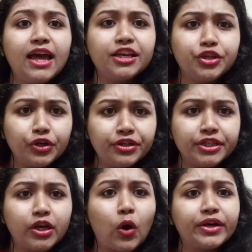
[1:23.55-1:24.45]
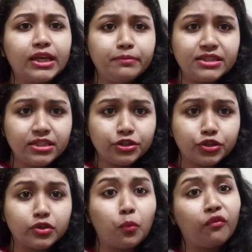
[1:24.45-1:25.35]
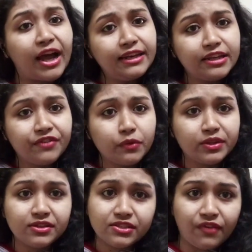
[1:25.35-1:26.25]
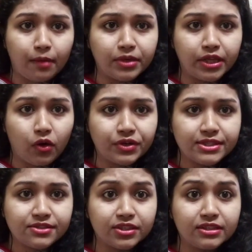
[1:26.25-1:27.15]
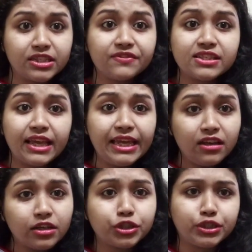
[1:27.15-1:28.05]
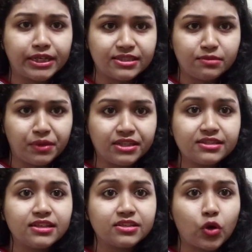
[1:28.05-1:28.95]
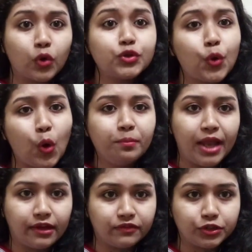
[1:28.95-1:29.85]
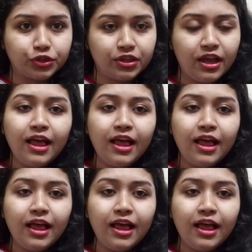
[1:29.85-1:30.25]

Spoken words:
hearing or imitation while living with his family or his relatives in a shared space is called home language.